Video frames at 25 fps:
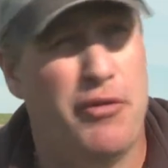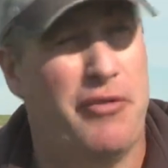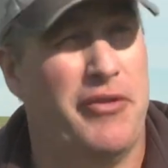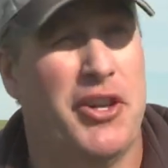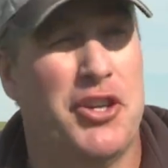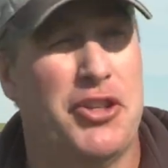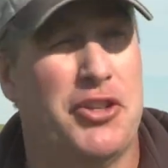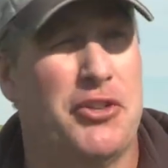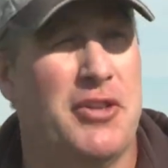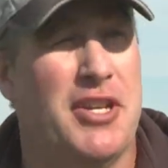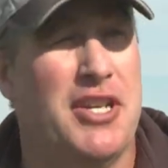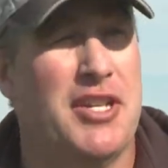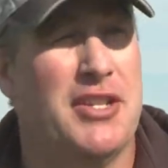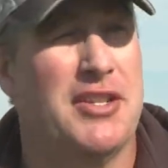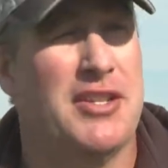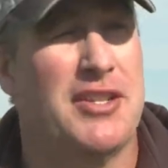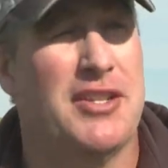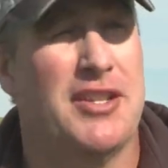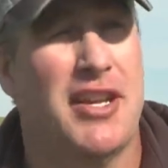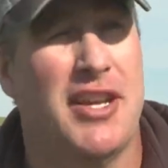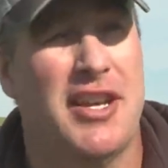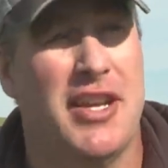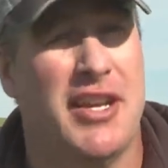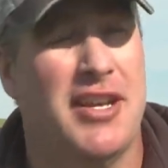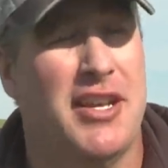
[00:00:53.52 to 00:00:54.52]
fisheries
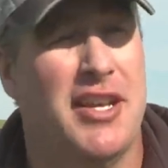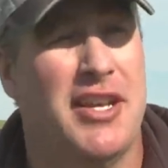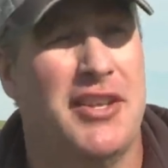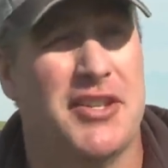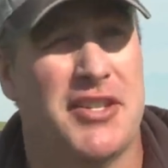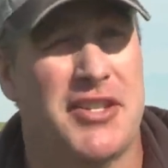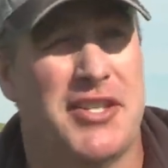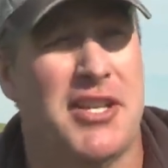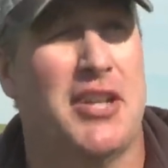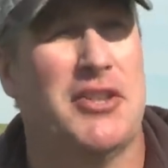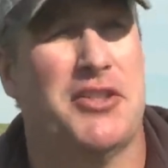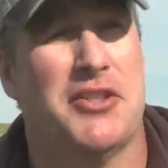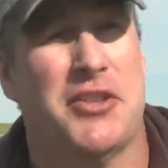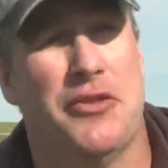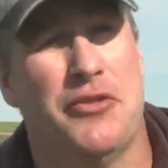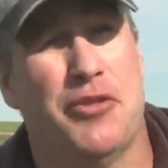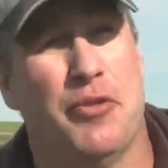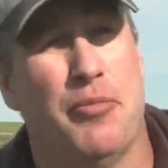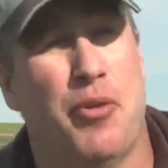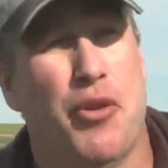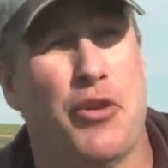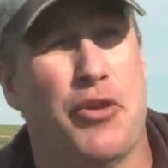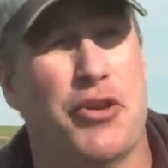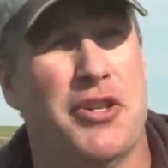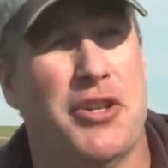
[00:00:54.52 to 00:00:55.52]
uh, in the south central
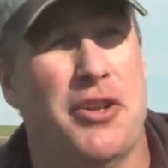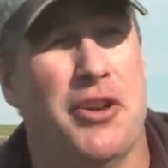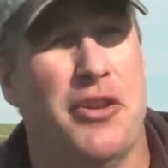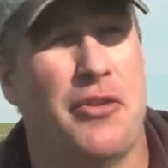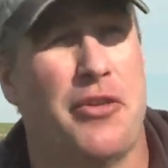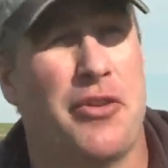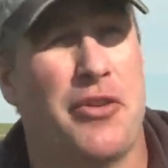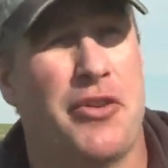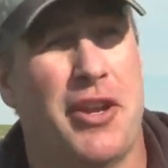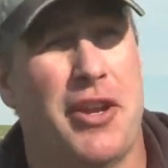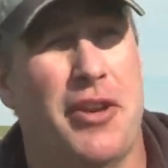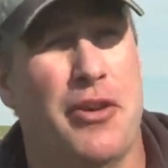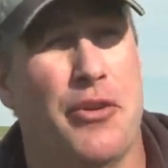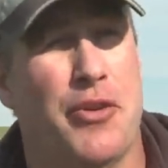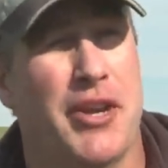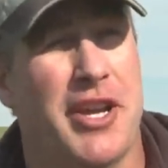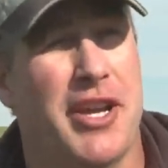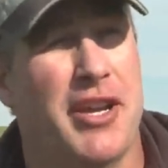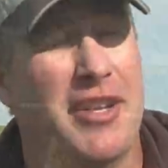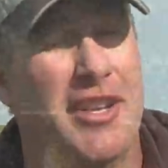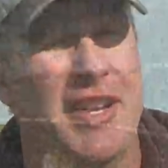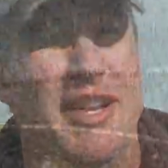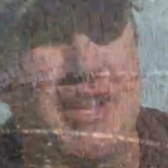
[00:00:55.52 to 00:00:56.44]
portion of North Dakota.